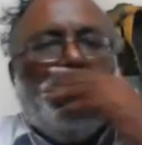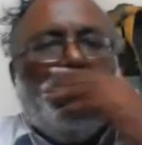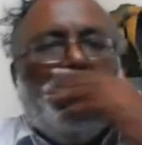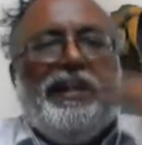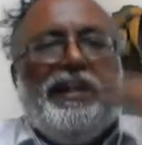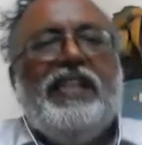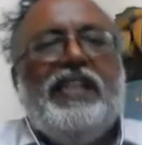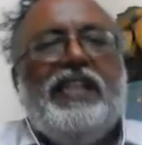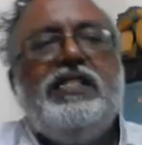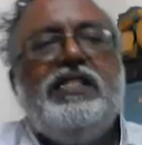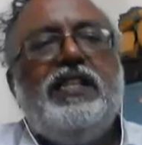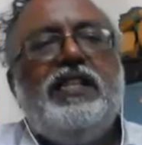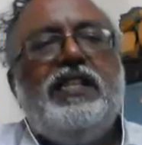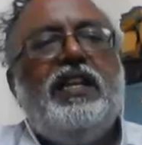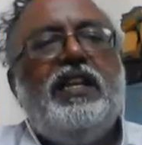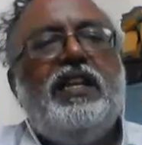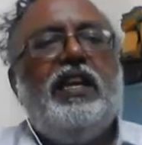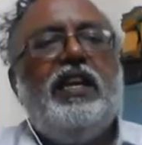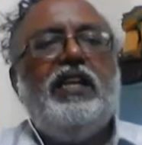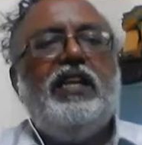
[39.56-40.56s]

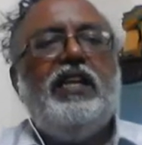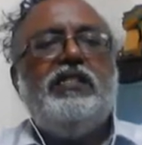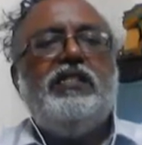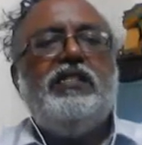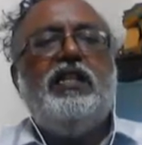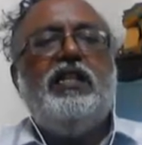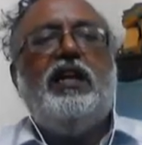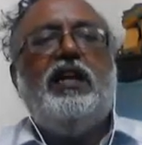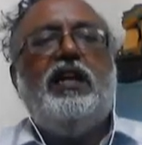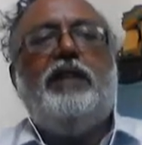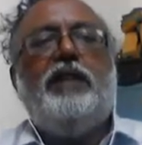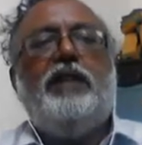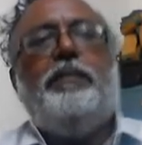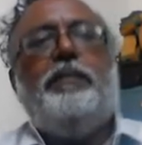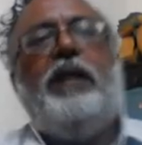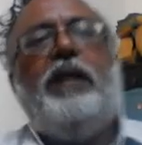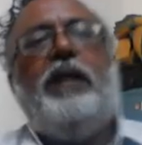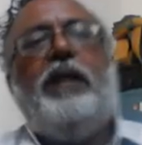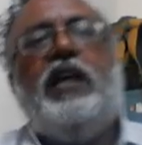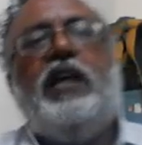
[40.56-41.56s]
Density is the
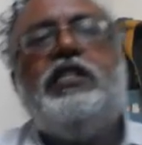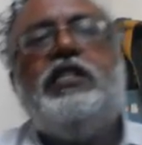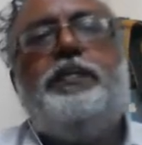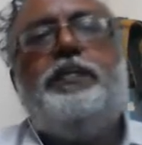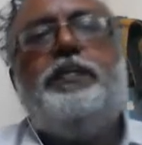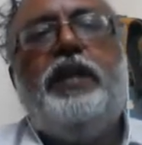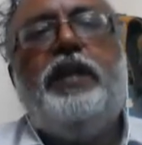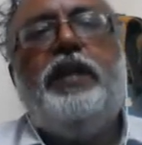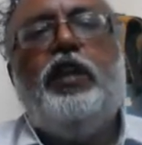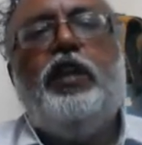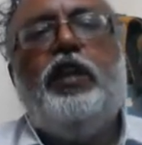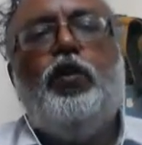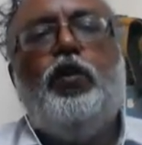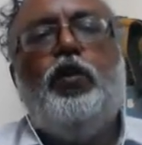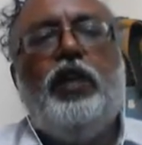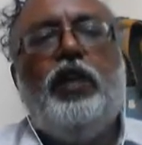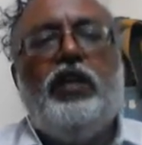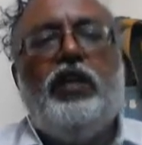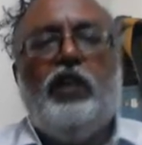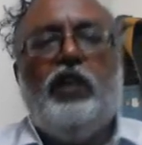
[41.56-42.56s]
mass per
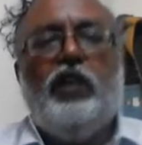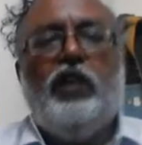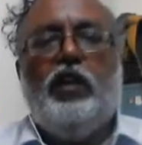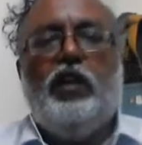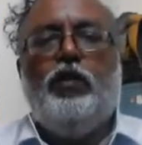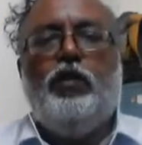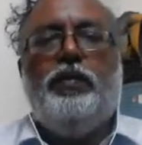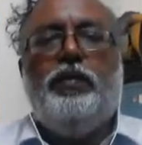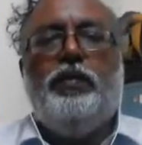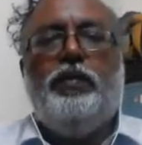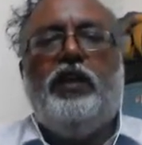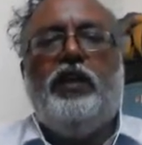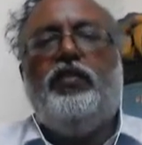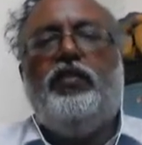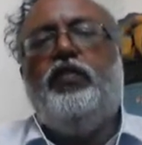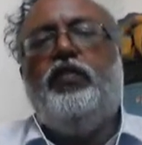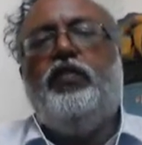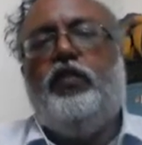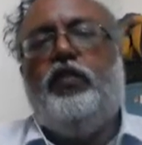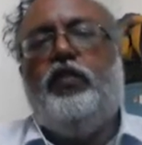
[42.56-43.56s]
unit volume of
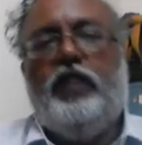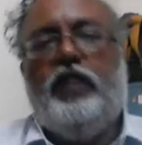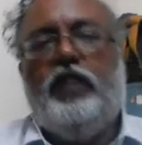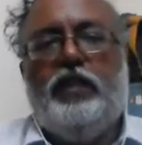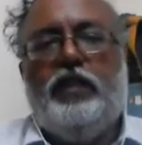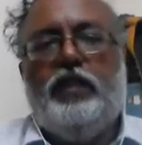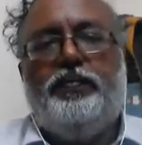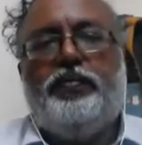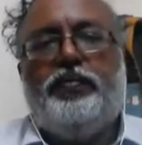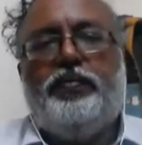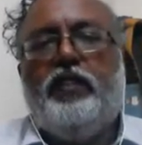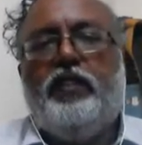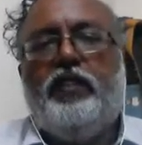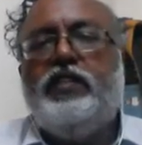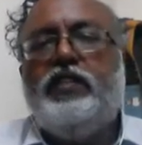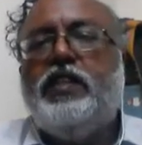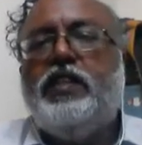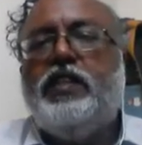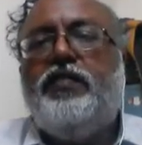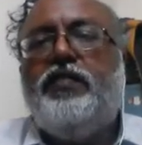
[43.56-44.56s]
the fuel,
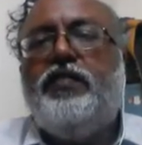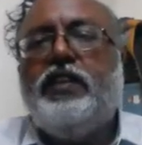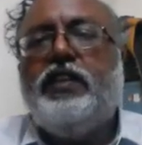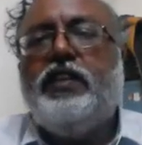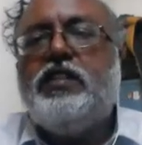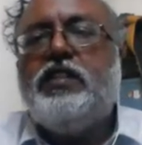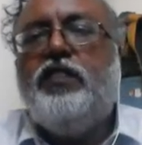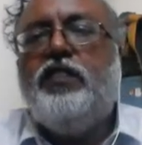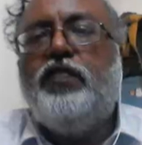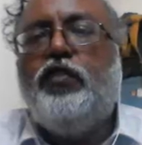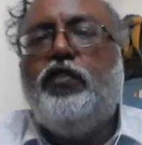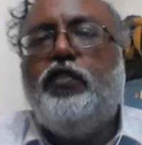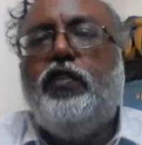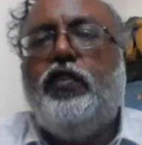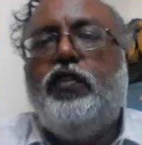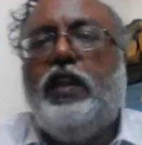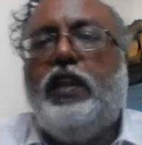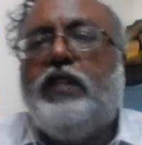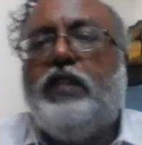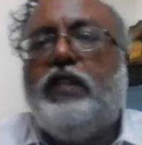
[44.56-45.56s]
which affects the
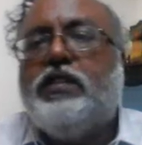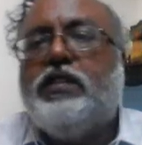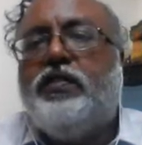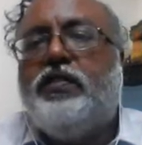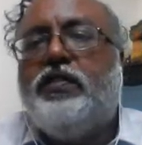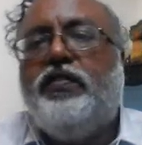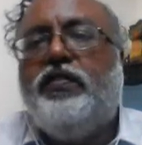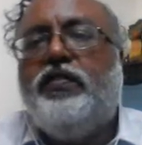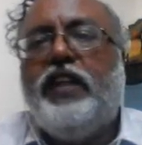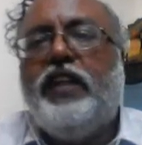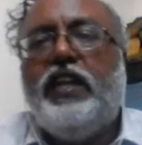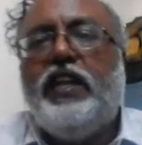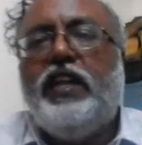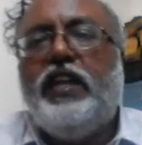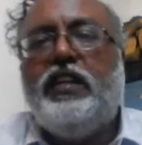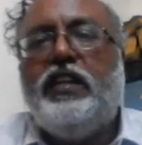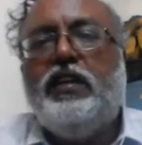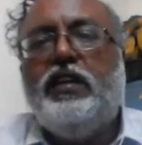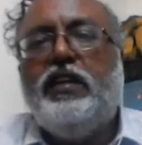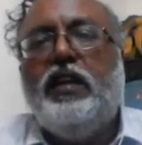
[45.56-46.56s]
fuel's
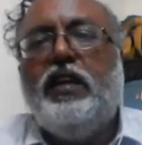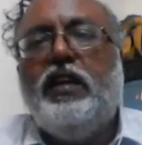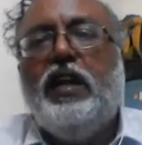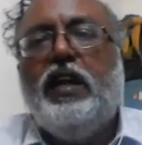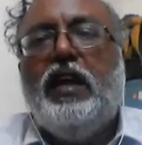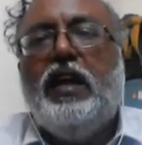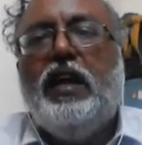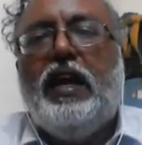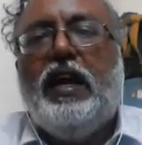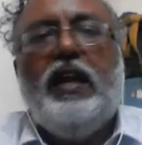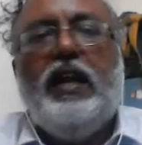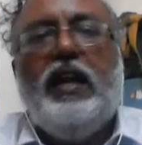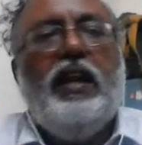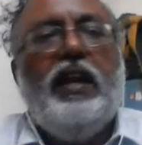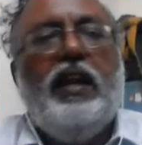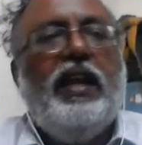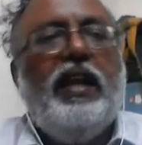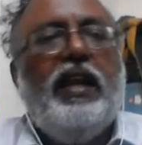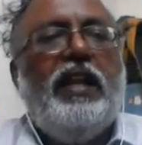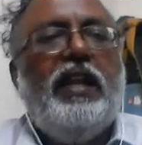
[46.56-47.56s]
weight and
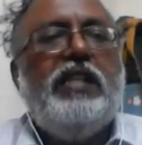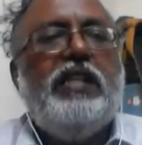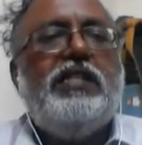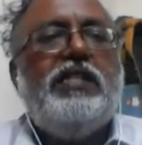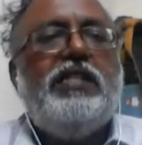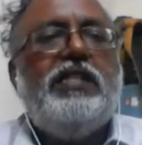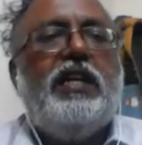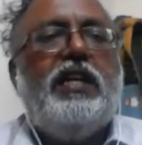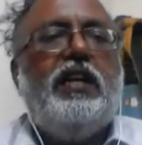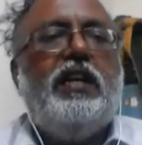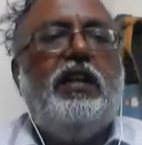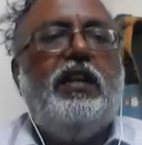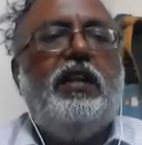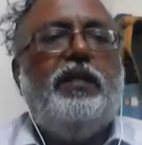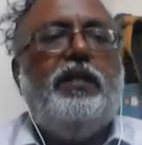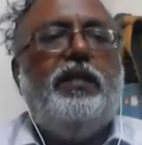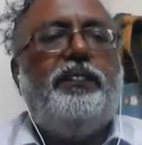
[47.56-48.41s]
energy content.